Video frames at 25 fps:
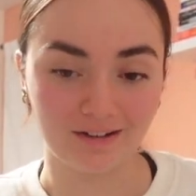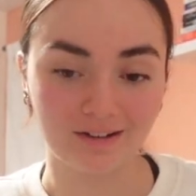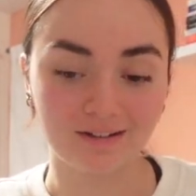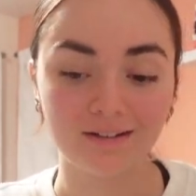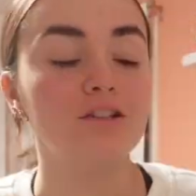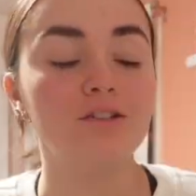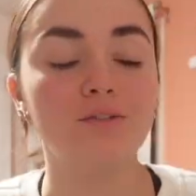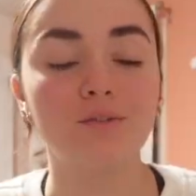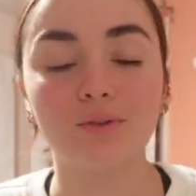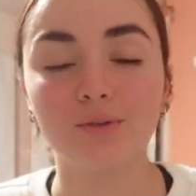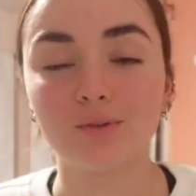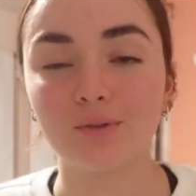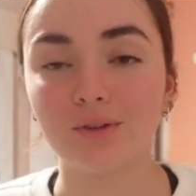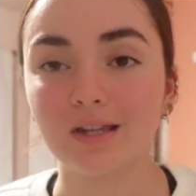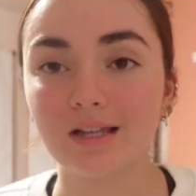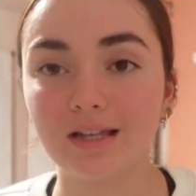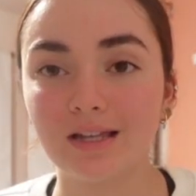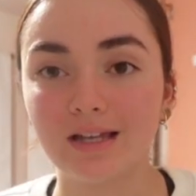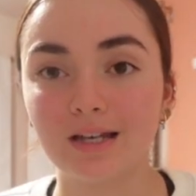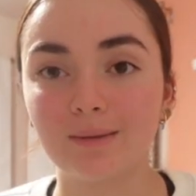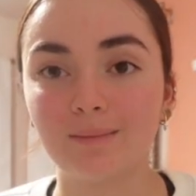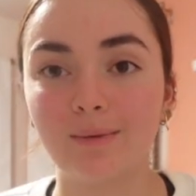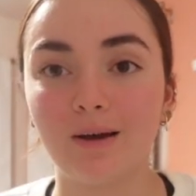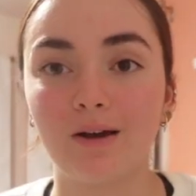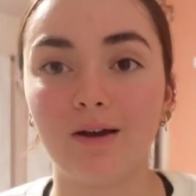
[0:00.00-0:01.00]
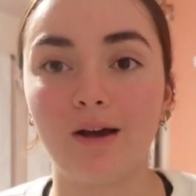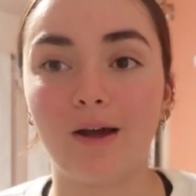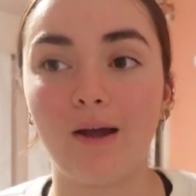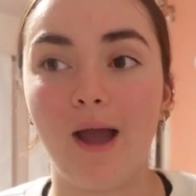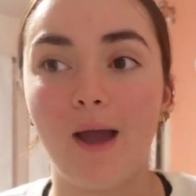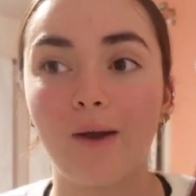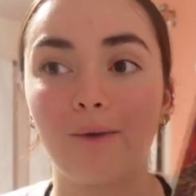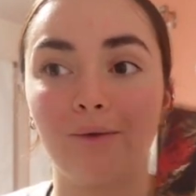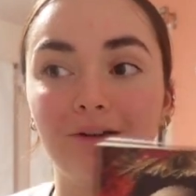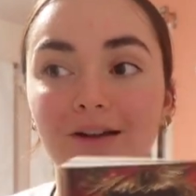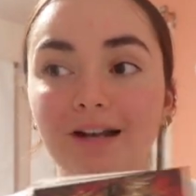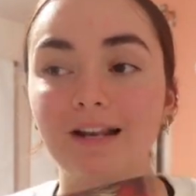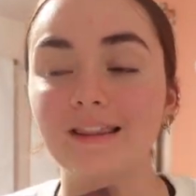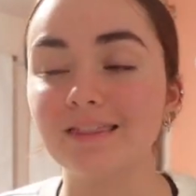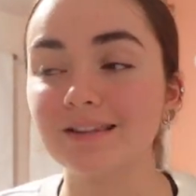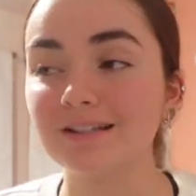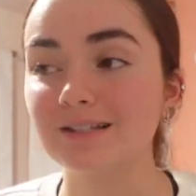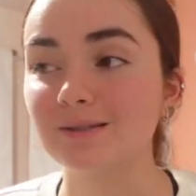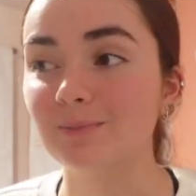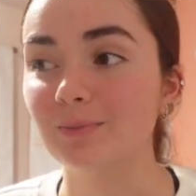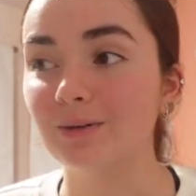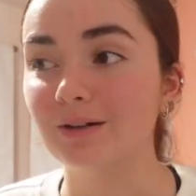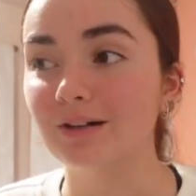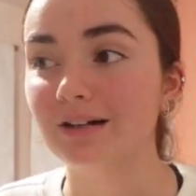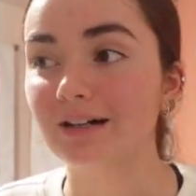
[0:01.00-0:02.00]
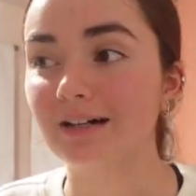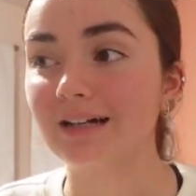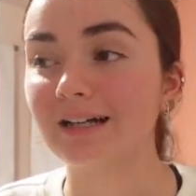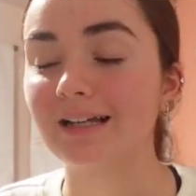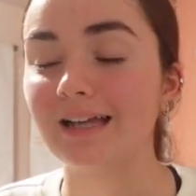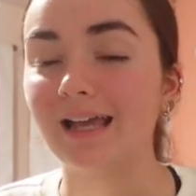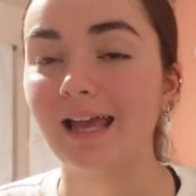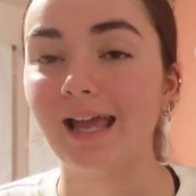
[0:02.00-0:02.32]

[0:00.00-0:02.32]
I just feel really good about reading this book,